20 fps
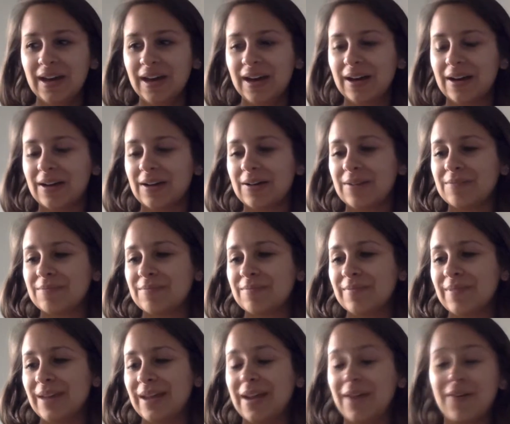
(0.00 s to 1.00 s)

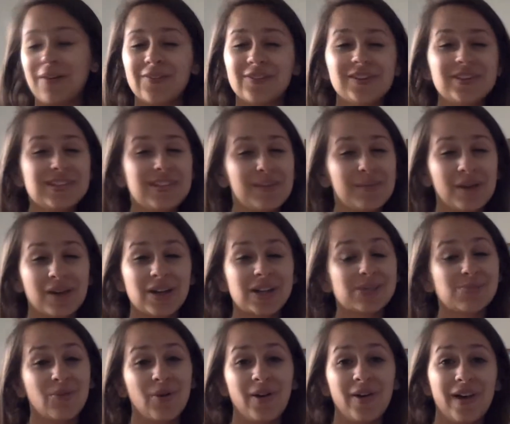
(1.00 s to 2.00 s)
And I'm not going to
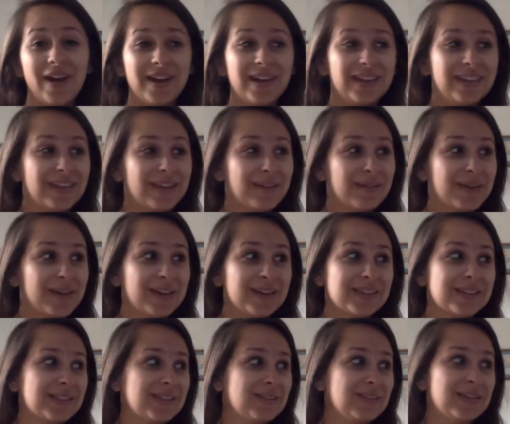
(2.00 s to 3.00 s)
spoil anything
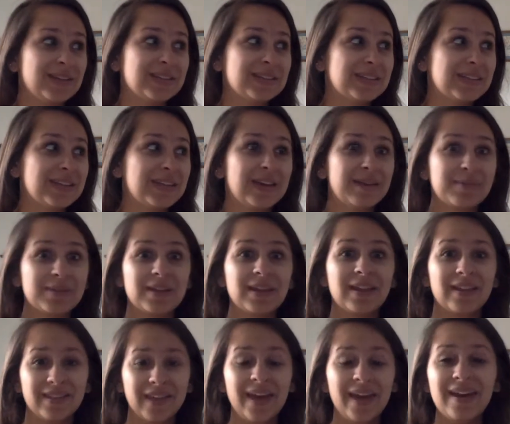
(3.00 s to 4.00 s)
because you need to see it, but
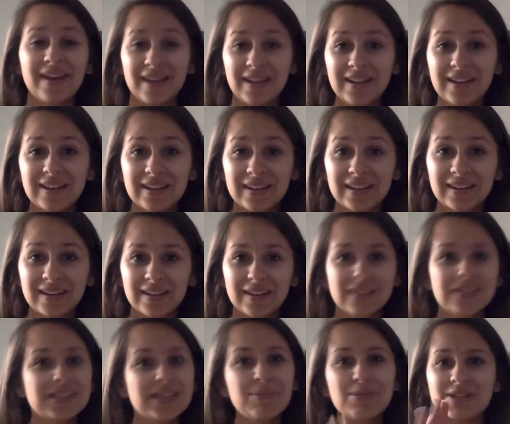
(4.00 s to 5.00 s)
that ending,
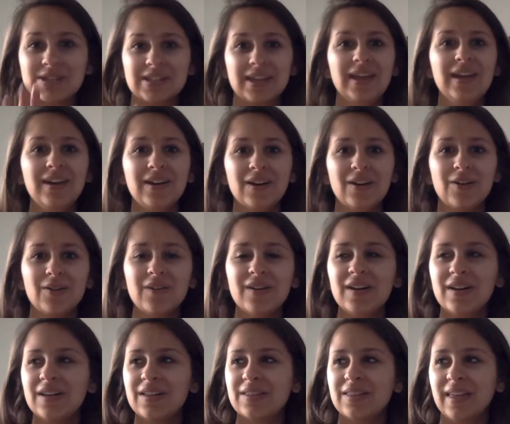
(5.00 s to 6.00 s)
and same with Psycho,
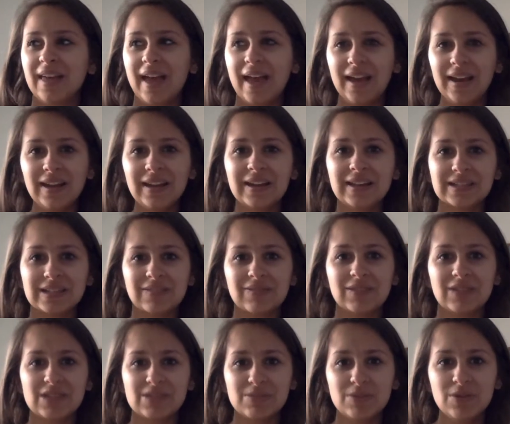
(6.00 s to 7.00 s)
the endings of
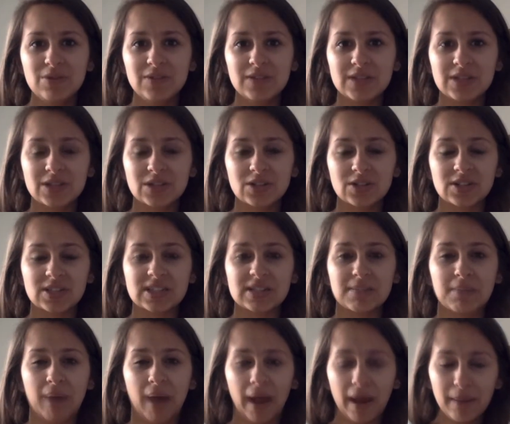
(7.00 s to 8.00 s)
these movies are just
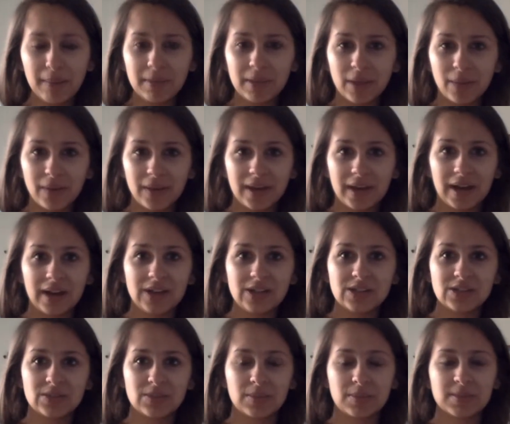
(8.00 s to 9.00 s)
mind-blowing, and I
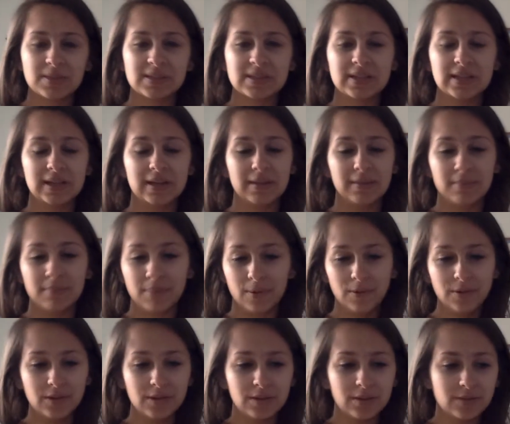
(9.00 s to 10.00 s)
just remember sitting in
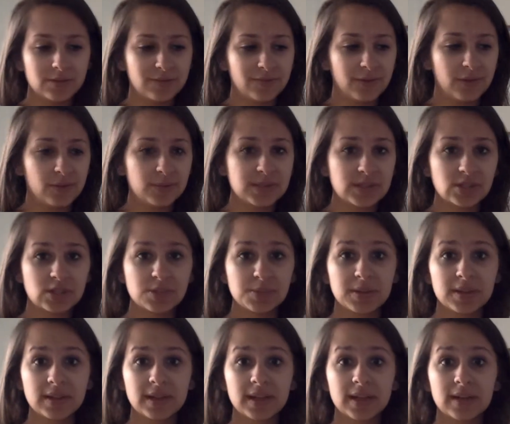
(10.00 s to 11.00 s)
both of those films and just
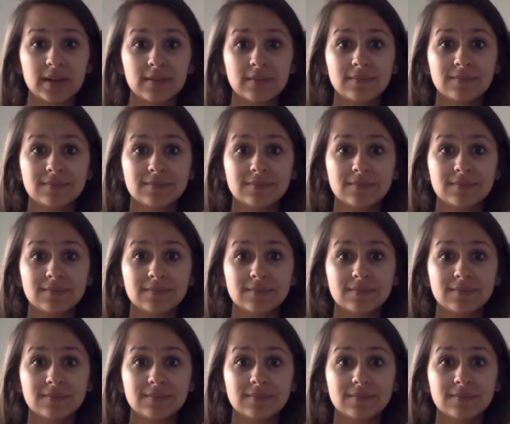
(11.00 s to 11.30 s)
being like,